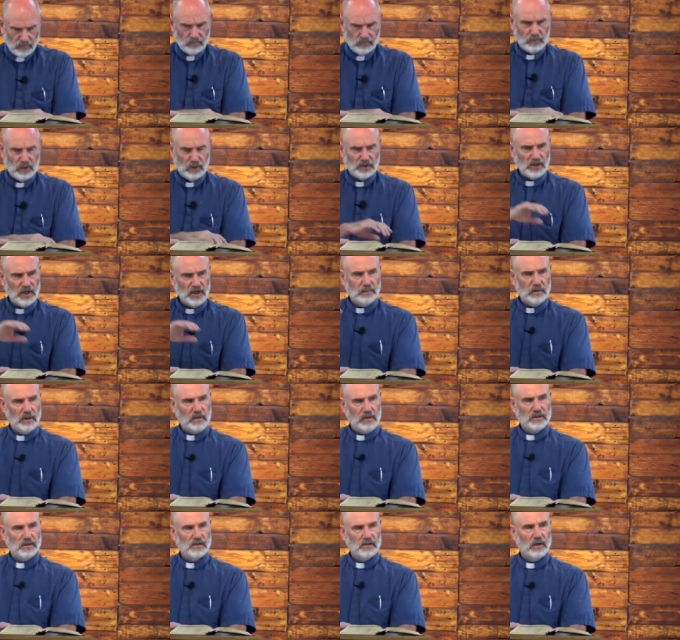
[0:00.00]
Beersheba
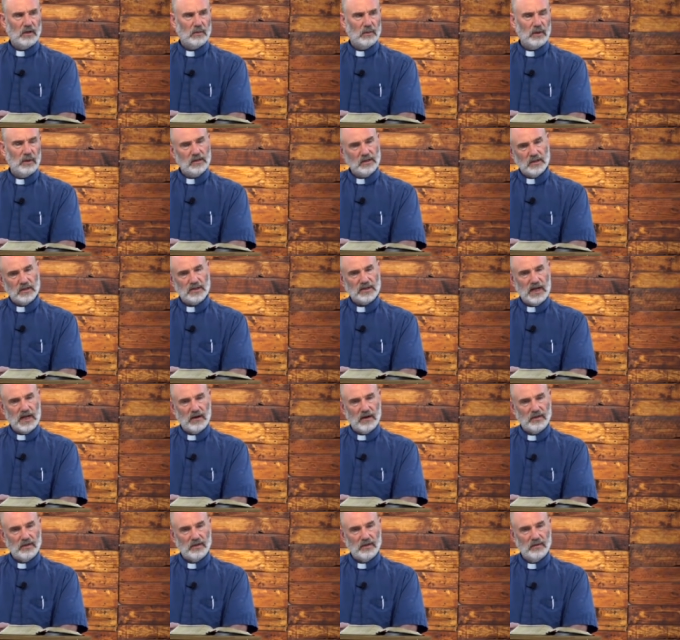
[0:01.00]
is all the way to the
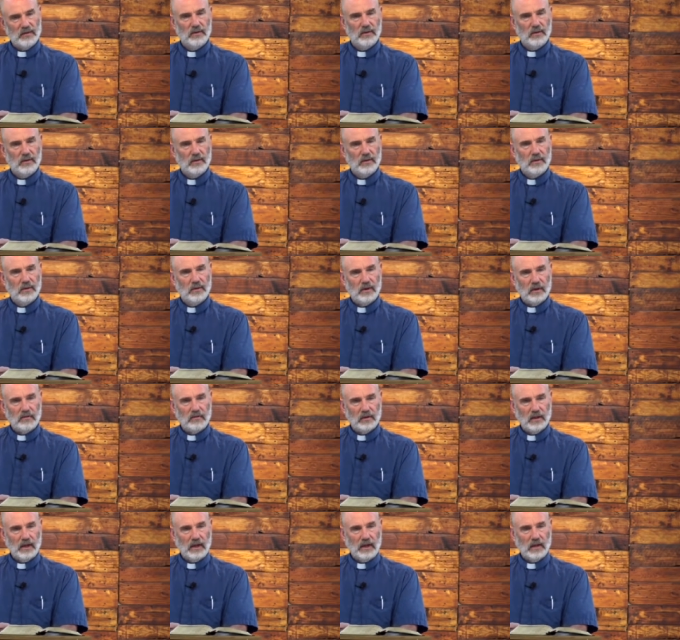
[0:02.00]
south of the
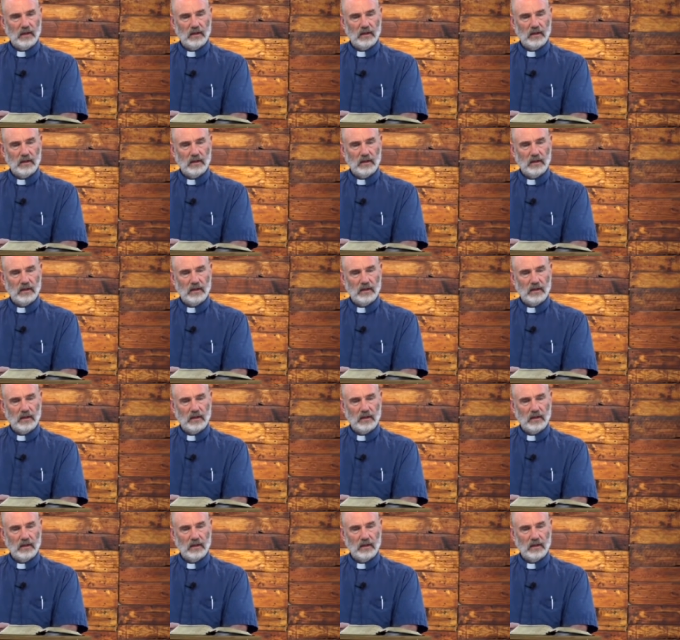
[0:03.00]
land.